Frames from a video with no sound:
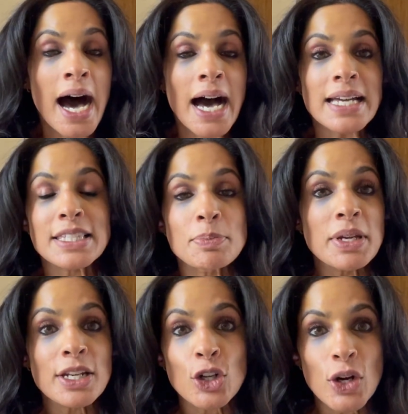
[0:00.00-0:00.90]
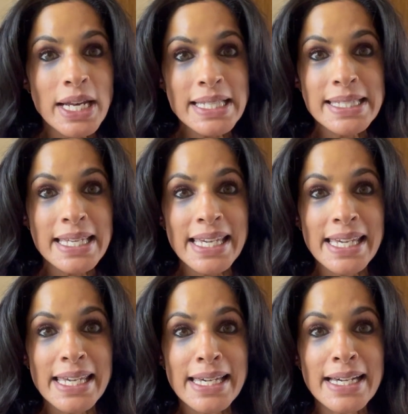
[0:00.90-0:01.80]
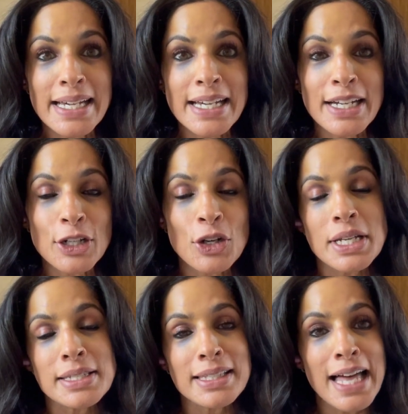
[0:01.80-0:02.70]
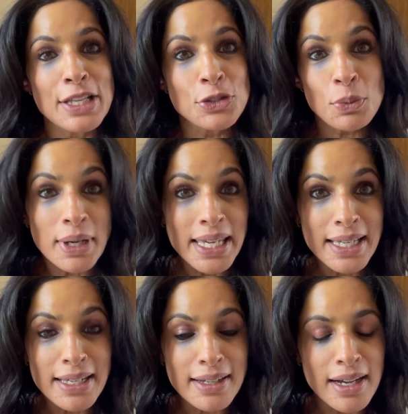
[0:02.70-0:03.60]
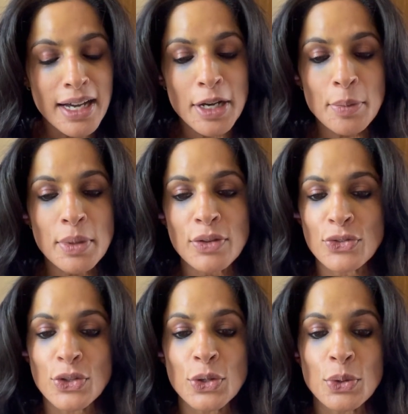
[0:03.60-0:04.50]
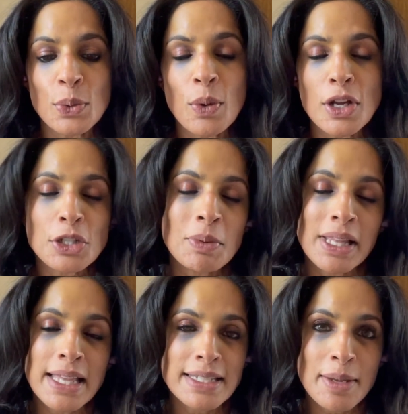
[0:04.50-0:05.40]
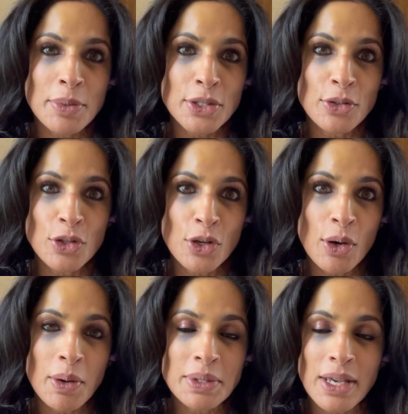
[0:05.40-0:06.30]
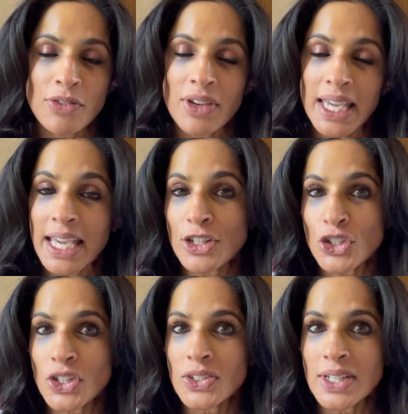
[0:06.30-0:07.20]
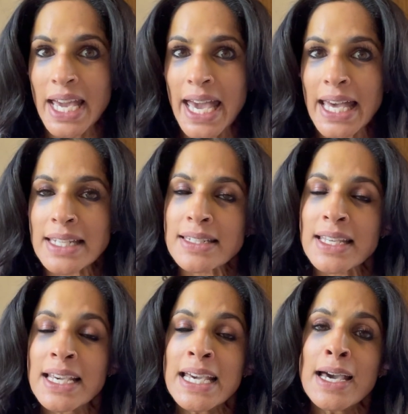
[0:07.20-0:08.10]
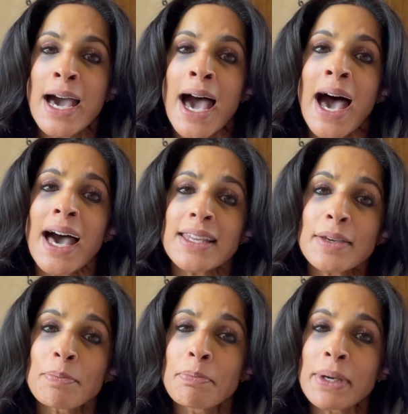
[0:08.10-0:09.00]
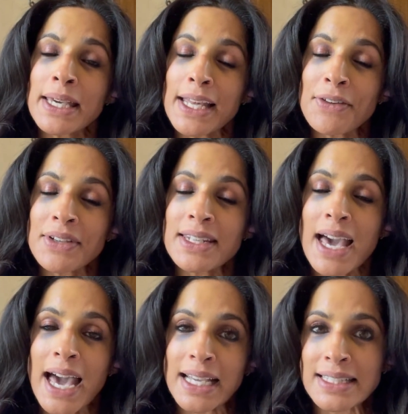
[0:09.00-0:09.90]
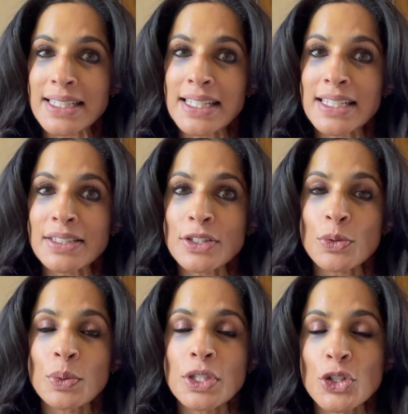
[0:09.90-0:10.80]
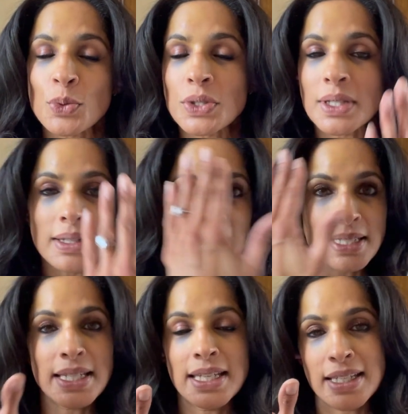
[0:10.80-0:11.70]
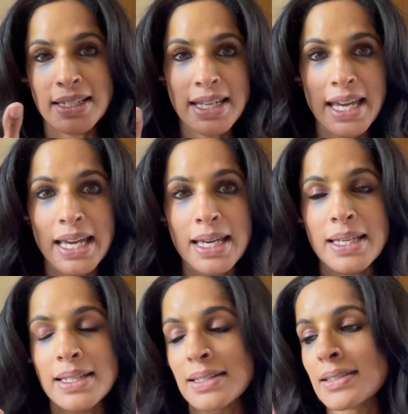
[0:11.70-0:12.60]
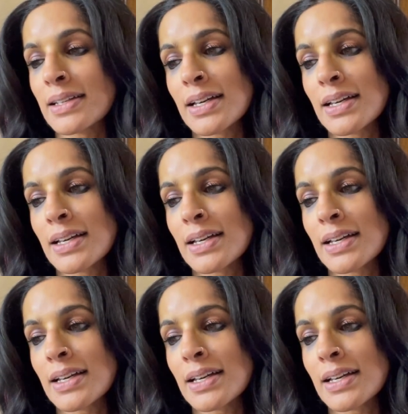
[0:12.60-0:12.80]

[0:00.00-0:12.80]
It's been a crazy last week. If you watched my last episode, you know I was on vacation and had a bit of an accident which resulted in